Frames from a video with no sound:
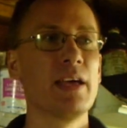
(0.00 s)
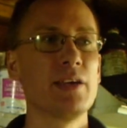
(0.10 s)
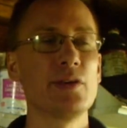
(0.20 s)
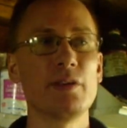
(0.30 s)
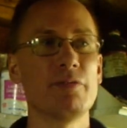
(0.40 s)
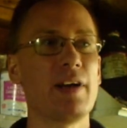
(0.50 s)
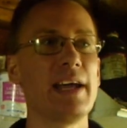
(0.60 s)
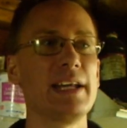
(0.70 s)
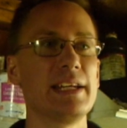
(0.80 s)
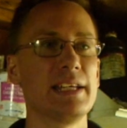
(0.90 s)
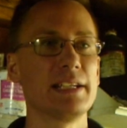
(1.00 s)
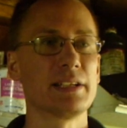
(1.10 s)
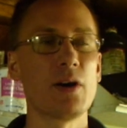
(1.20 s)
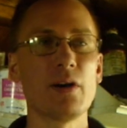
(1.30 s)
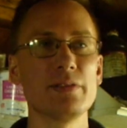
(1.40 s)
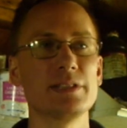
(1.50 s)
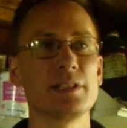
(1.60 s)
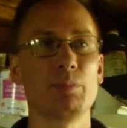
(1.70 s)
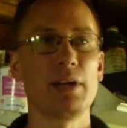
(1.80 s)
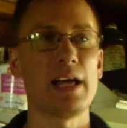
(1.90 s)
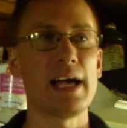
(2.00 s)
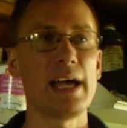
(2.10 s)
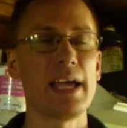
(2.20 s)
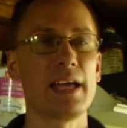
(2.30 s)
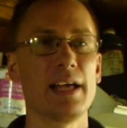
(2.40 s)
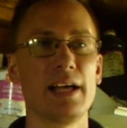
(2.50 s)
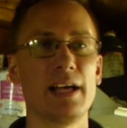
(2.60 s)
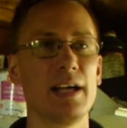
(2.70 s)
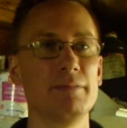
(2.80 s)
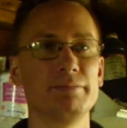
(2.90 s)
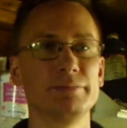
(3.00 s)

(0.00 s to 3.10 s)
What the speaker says: You can find it at a garden supply